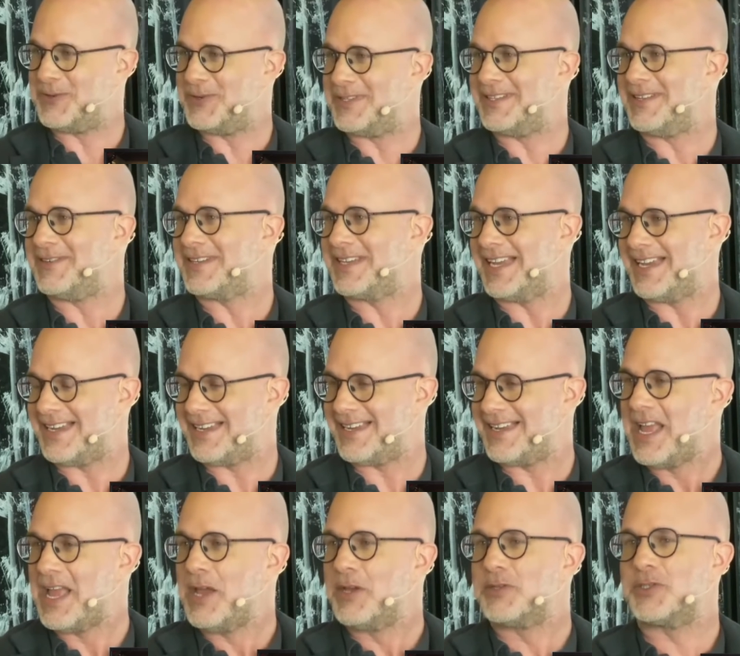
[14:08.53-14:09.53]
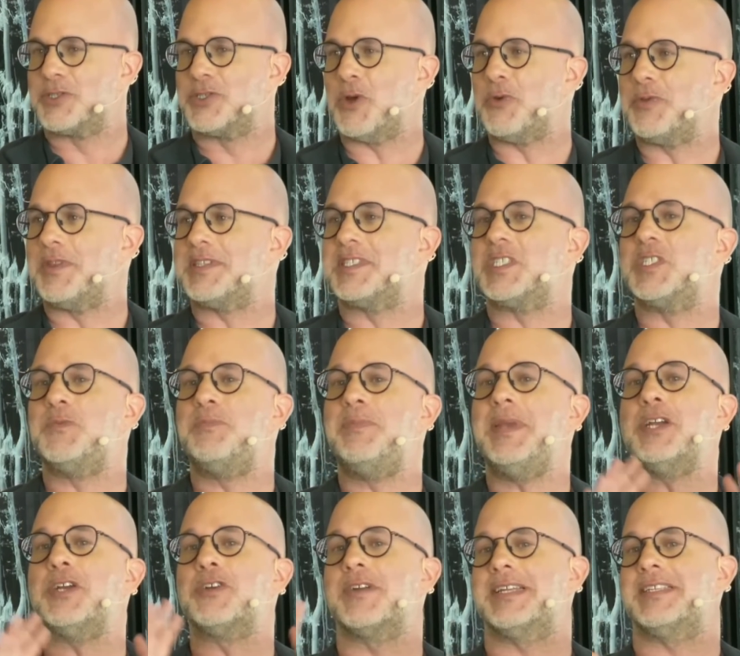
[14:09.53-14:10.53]
cool. Okay. So the
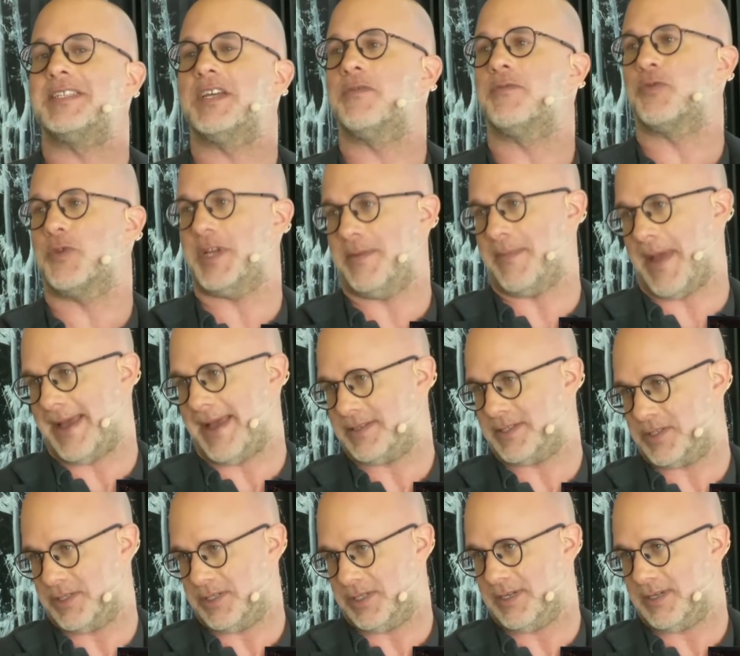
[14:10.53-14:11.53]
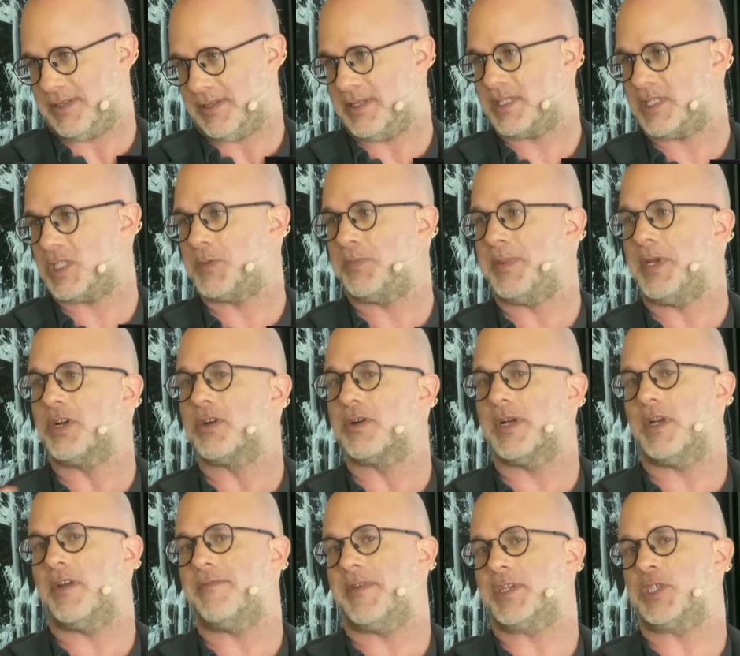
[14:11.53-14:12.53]
spirit of remaster, the
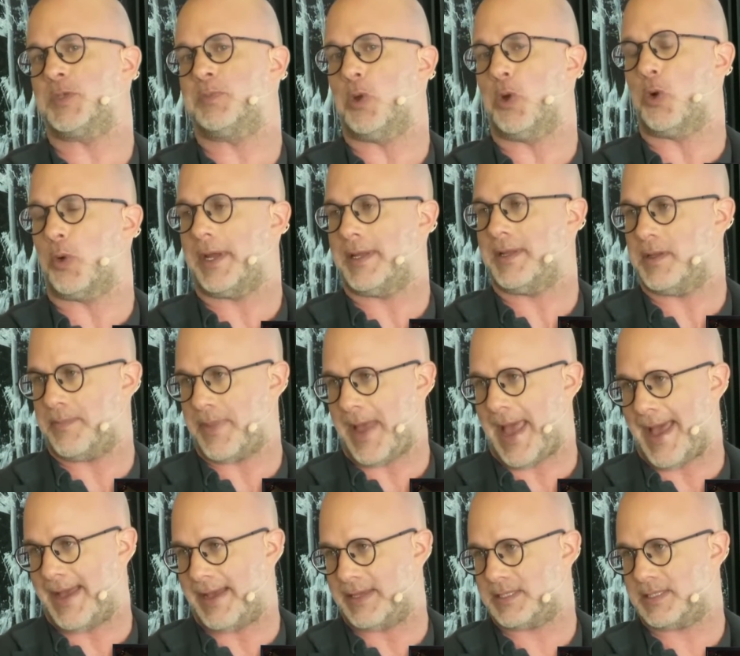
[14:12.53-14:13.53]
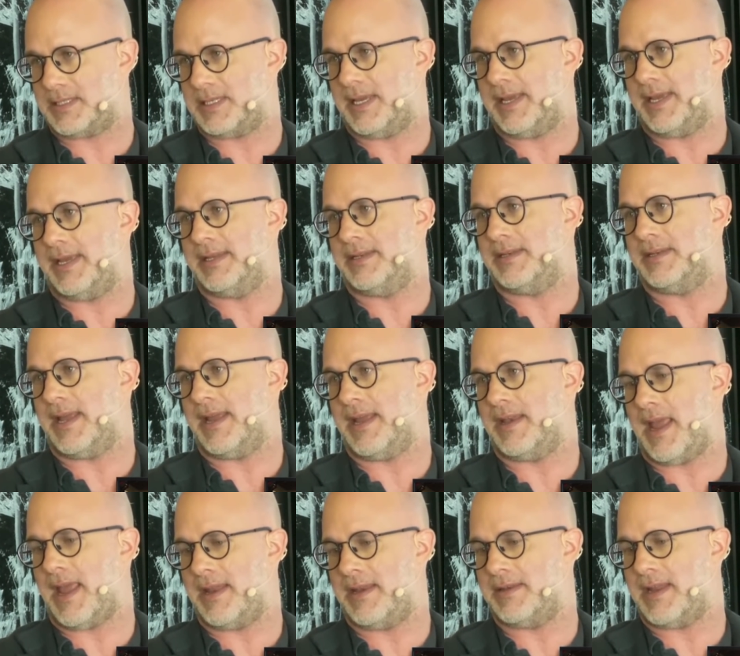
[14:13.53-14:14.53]
spirit of exploring the past and
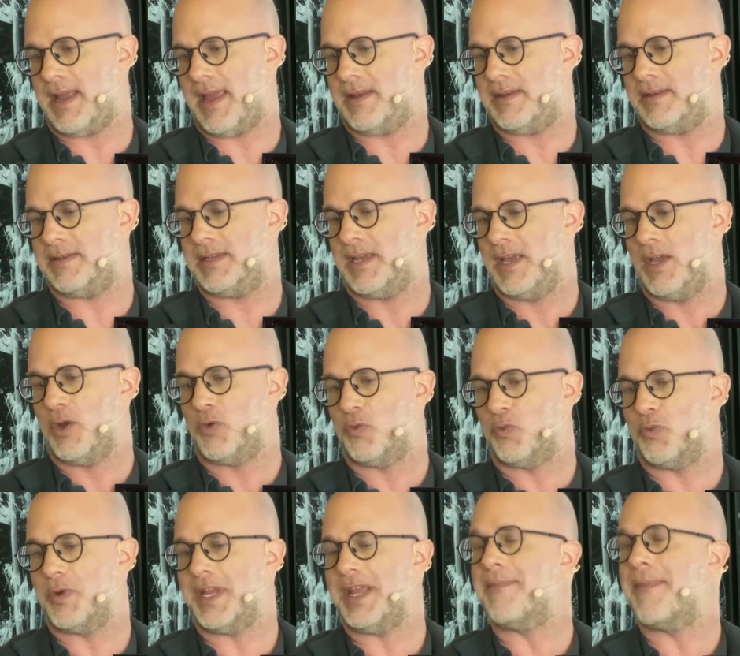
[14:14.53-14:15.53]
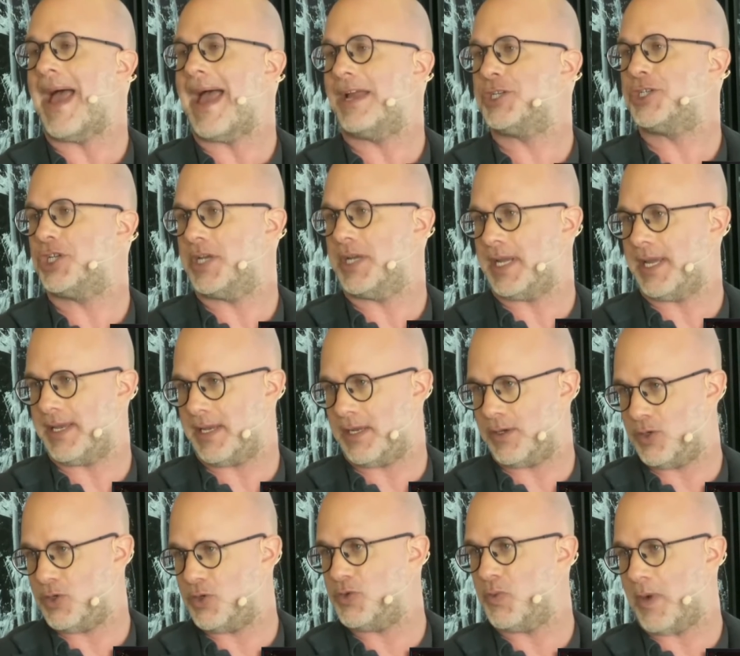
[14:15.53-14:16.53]
reimagining it
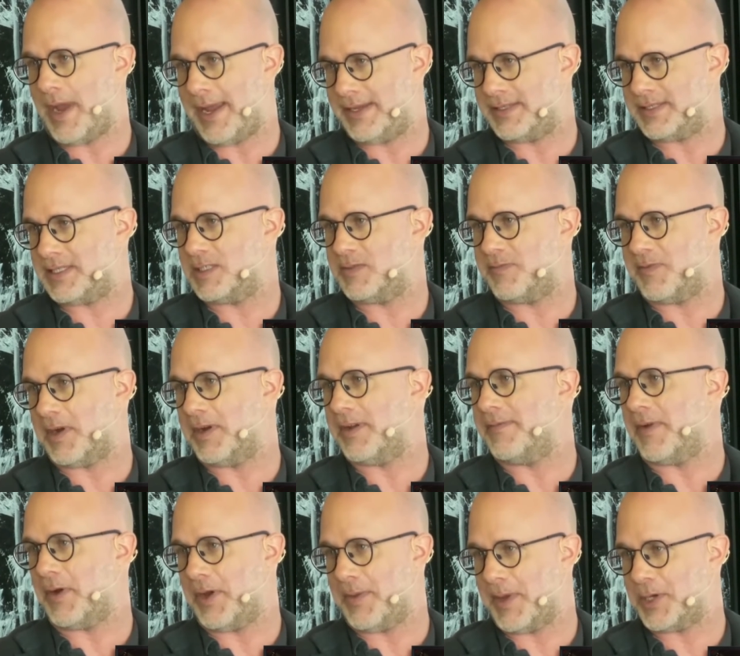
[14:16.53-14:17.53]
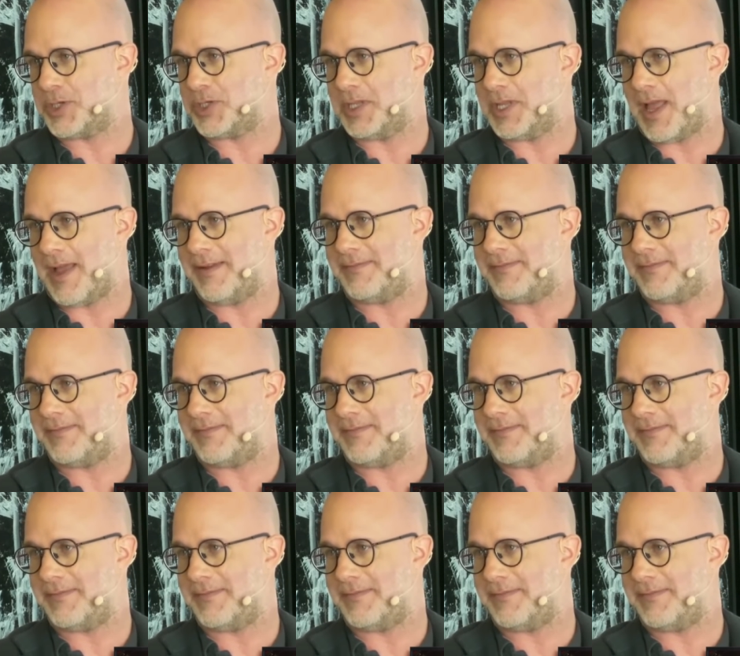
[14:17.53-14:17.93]
in new ways is very, very much